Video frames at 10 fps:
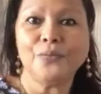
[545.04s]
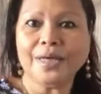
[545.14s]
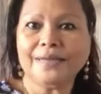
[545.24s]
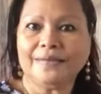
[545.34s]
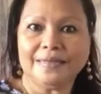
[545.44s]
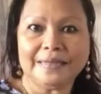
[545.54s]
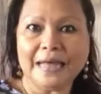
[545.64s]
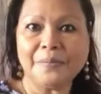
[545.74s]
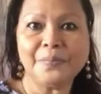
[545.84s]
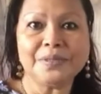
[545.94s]
with the
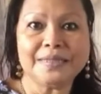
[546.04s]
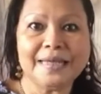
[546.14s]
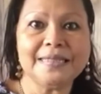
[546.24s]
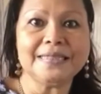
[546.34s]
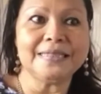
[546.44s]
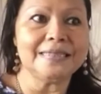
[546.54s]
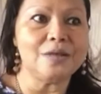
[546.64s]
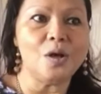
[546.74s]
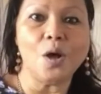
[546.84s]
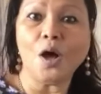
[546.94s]

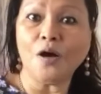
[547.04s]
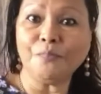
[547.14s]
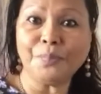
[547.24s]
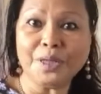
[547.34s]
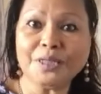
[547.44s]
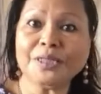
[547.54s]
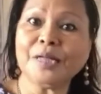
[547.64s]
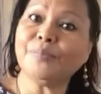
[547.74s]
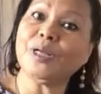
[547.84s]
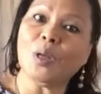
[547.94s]
10% of
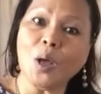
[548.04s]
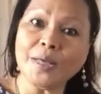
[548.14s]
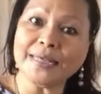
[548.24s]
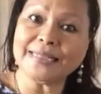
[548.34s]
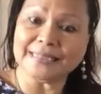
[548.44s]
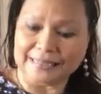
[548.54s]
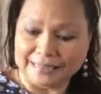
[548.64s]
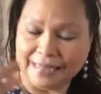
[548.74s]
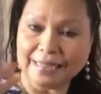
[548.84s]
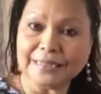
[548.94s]
personal belongings
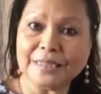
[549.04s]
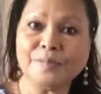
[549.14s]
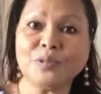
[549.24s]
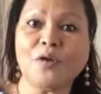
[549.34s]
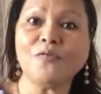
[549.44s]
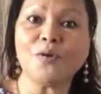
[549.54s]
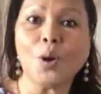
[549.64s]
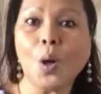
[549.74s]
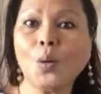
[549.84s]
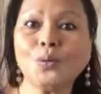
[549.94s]
in terms of
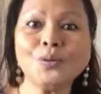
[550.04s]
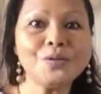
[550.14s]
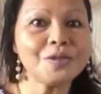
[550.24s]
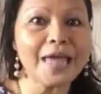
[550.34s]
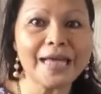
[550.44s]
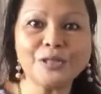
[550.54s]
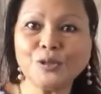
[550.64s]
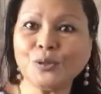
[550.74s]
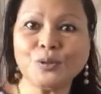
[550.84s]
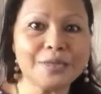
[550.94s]
clothes and
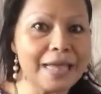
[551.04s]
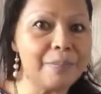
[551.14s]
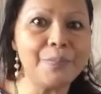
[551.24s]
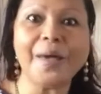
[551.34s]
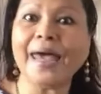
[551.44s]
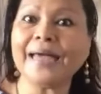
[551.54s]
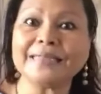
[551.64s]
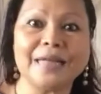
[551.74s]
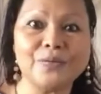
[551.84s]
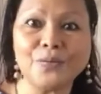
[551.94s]
shoes and
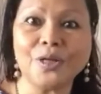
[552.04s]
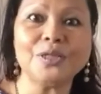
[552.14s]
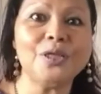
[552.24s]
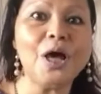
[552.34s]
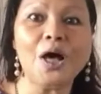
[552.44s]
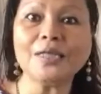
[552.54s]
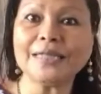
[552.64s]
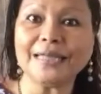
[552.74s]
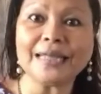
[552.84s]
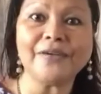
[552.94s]
bags and
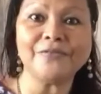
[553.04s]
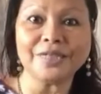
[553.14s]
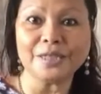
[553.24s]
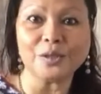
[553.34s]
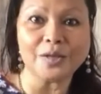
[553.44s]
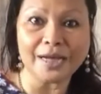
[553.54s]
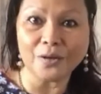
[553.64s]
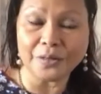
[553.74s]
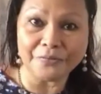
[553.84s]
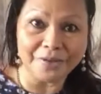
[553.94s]
whatnot that I've written
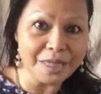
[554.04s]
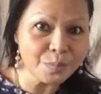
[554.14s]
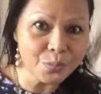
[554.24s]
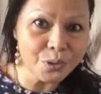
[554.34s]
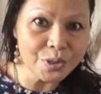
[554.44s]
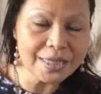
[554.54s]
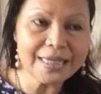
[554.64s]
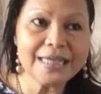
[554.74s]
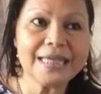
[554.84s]
already on the Facebook.